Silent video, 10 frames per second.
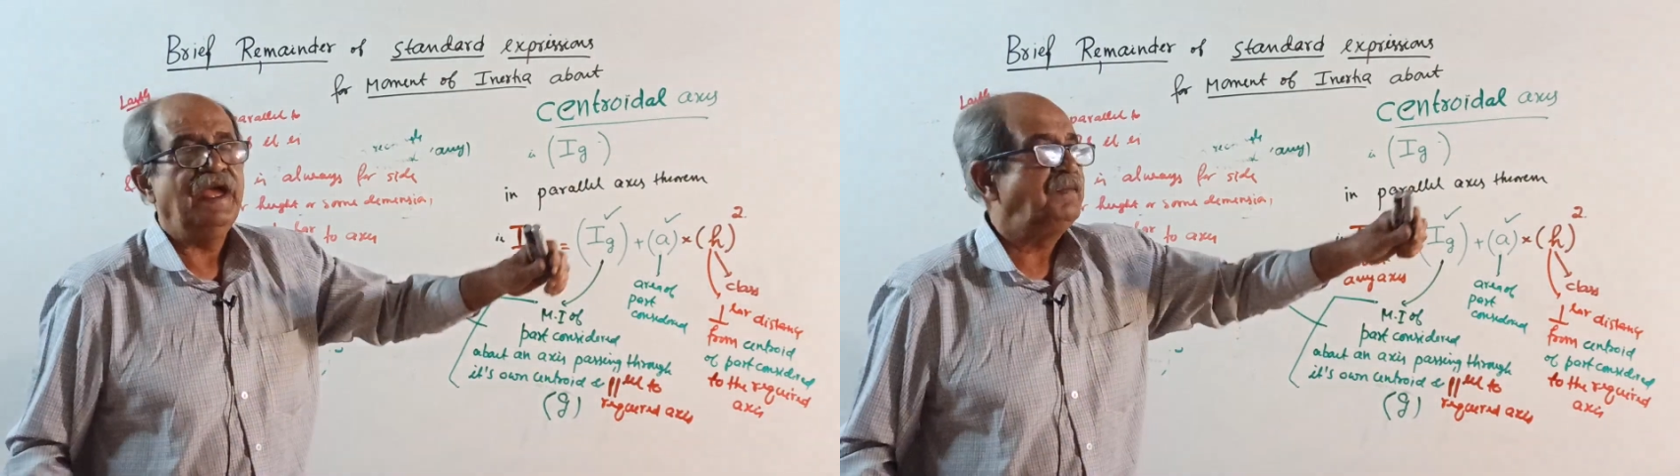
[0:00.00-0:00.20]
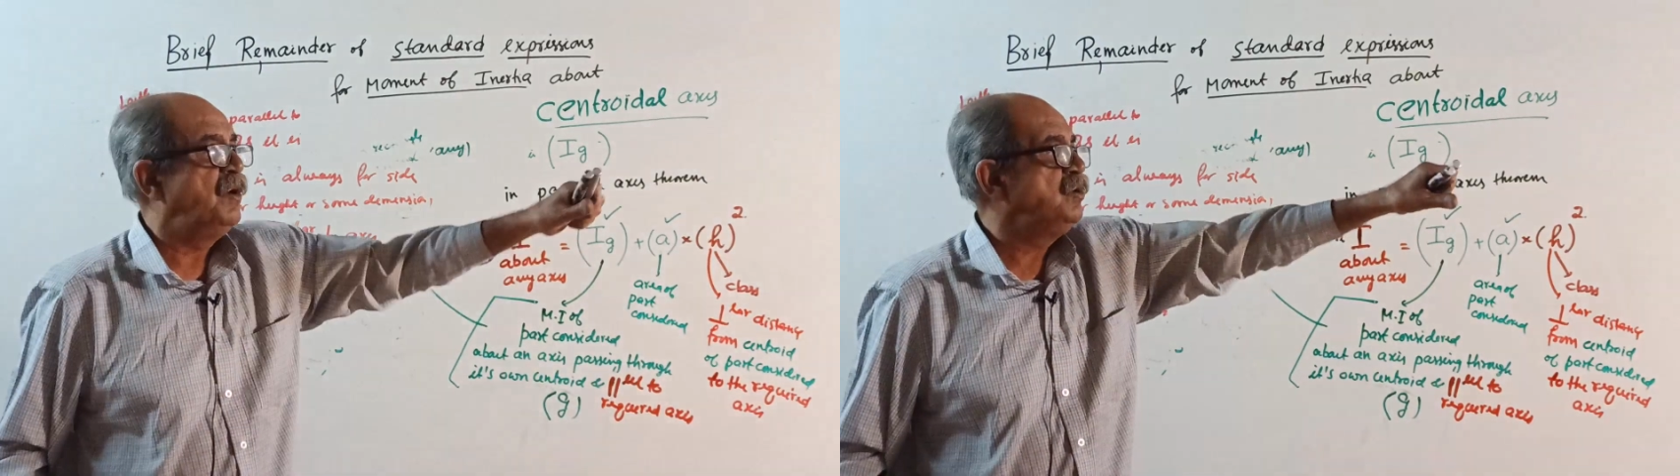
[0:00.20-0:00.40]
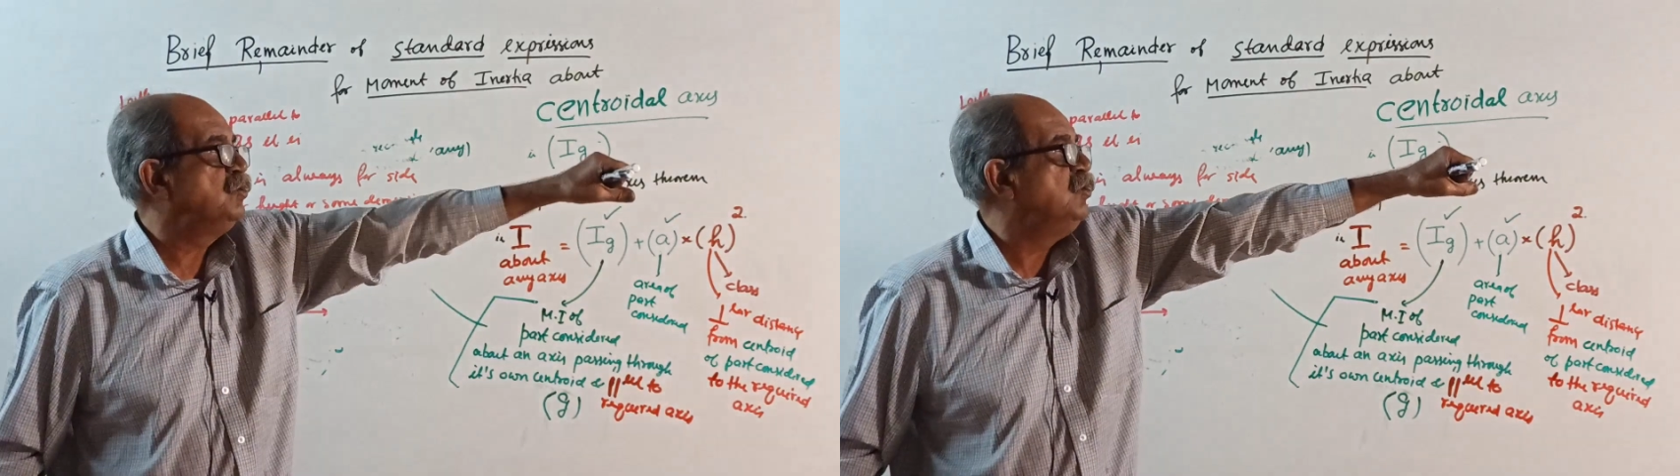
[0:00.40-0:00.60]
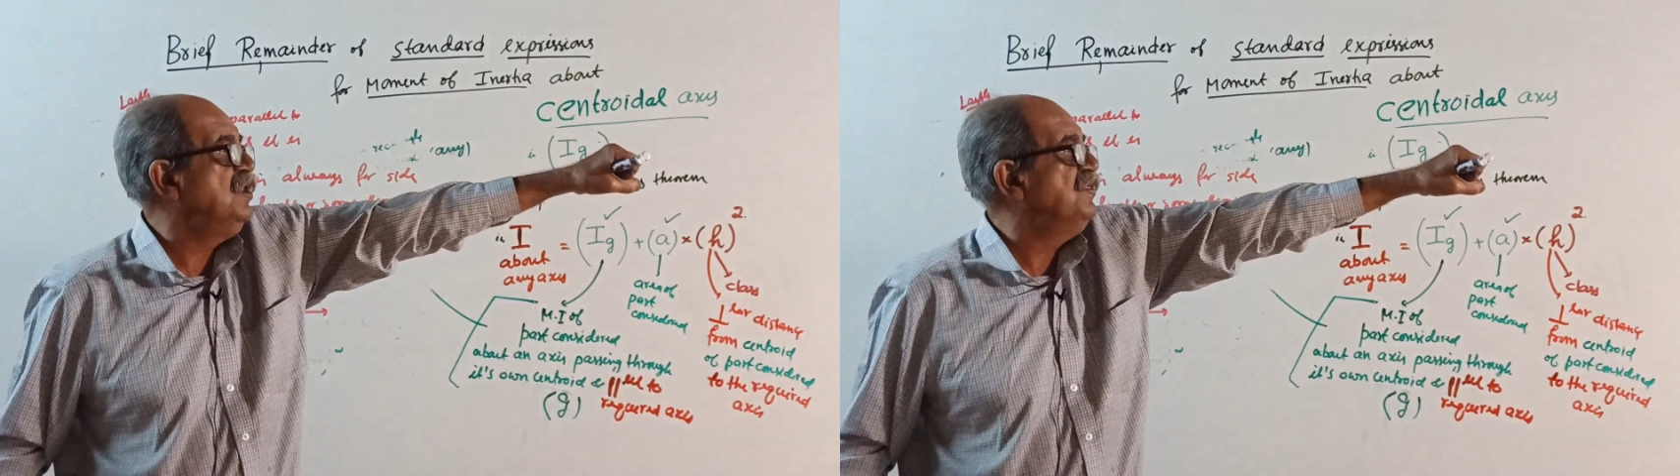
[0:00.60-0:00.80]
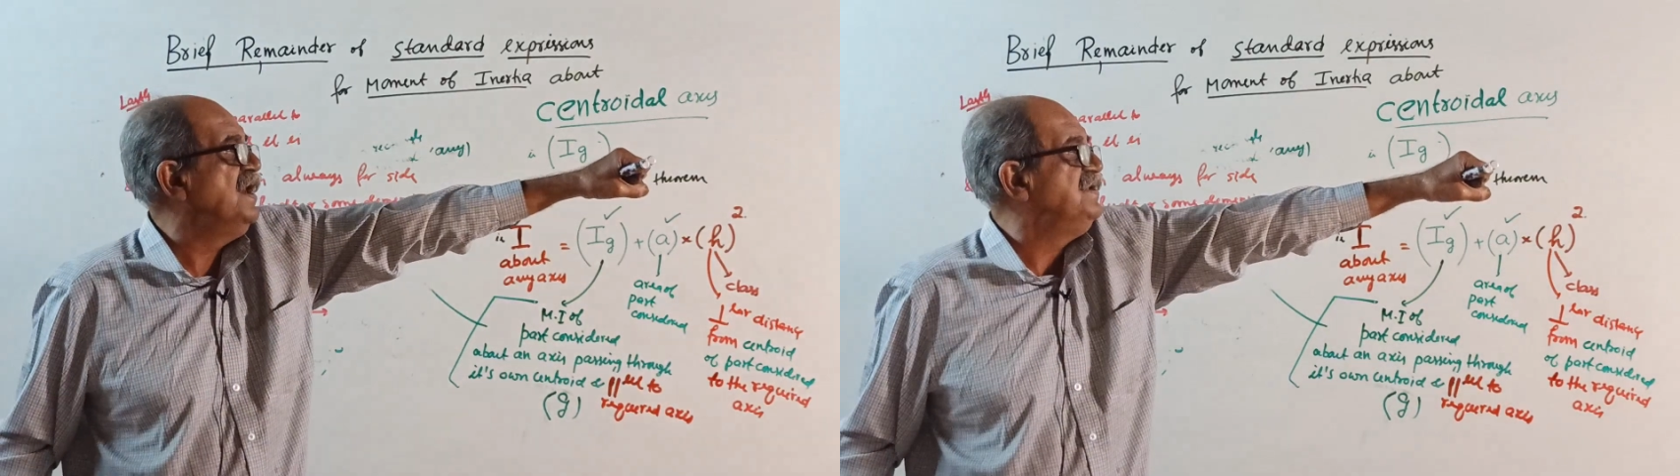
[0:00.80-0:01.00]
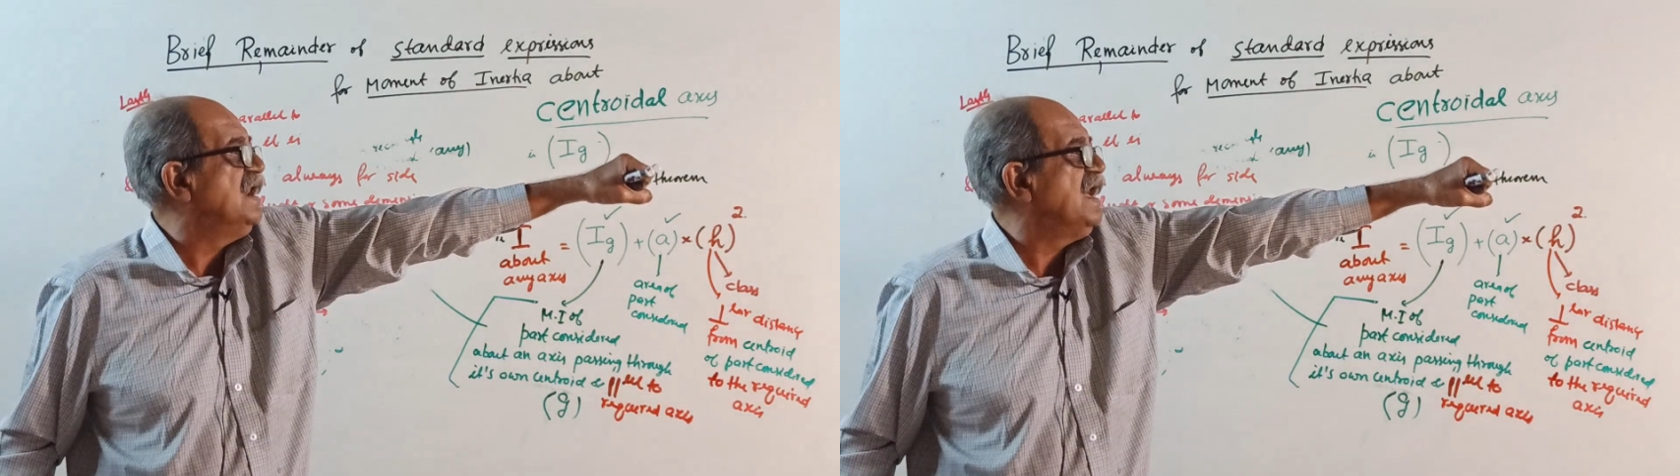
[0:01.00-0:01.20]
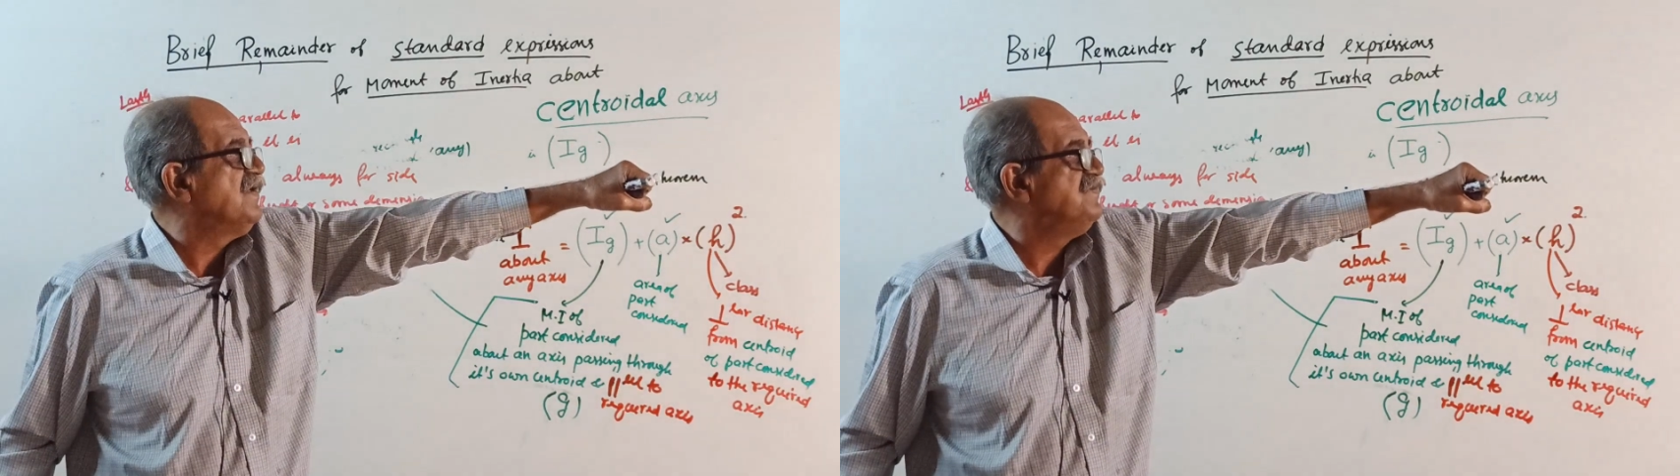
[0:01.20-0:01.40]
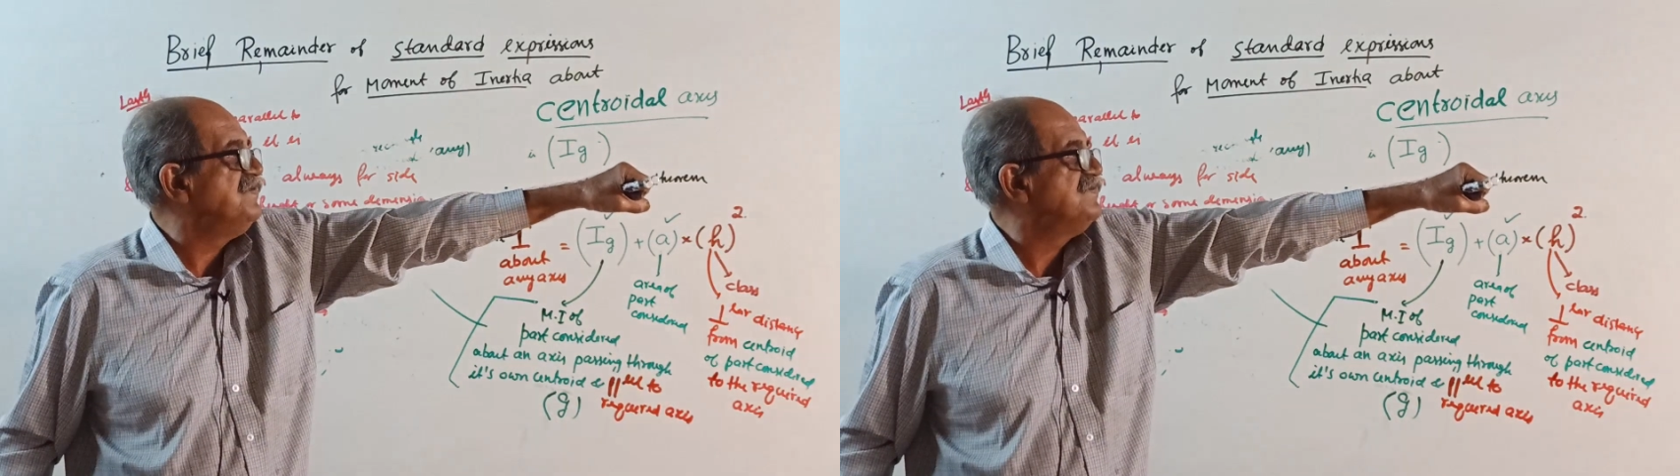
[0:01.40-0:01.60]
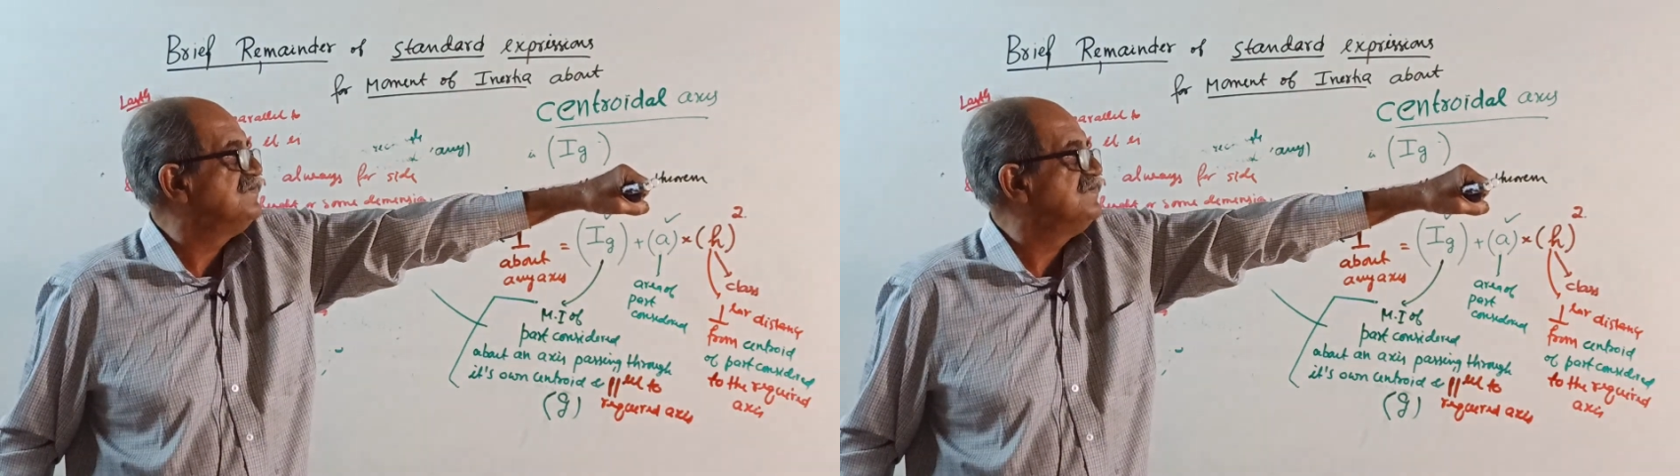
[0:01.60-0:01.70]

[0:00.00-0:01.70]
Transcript: about horizontal axis,